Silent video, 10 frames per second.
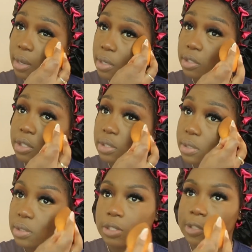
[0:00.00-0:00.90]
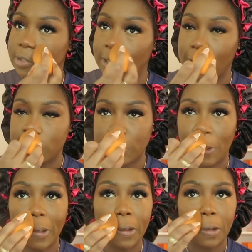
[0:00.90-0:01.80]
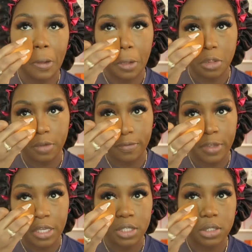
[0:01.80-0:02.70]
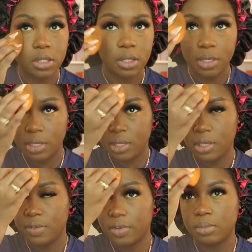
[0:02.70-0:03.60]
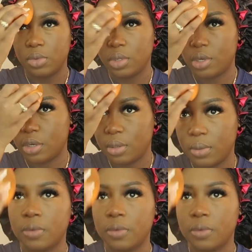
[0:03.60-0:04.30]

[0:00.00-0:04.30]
And it just sets the face even more.